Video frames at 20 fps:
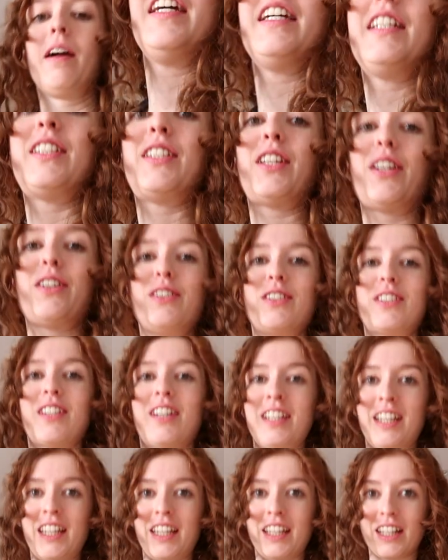It's so
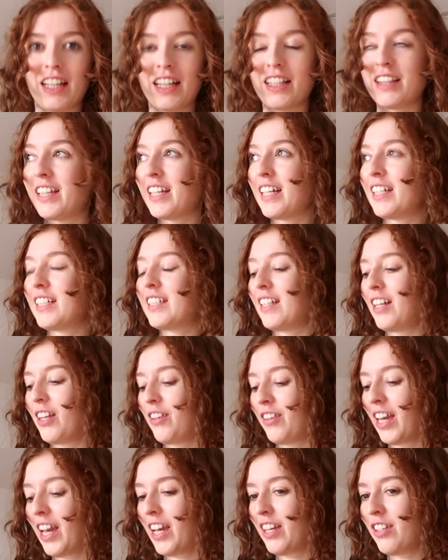sunny in this
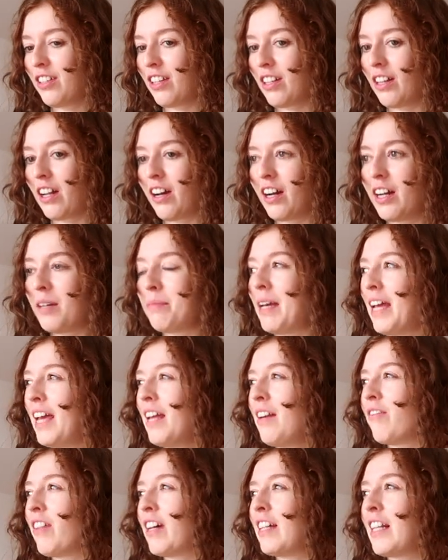location I'm
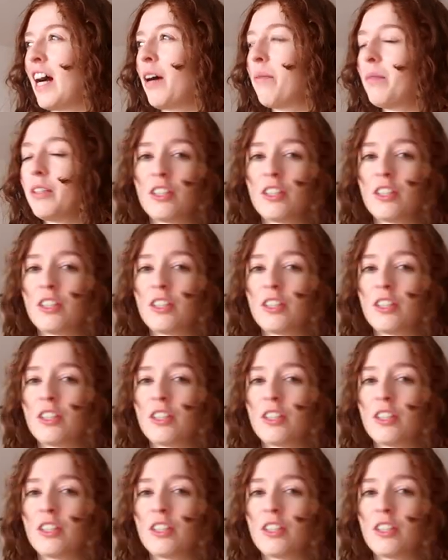in right now,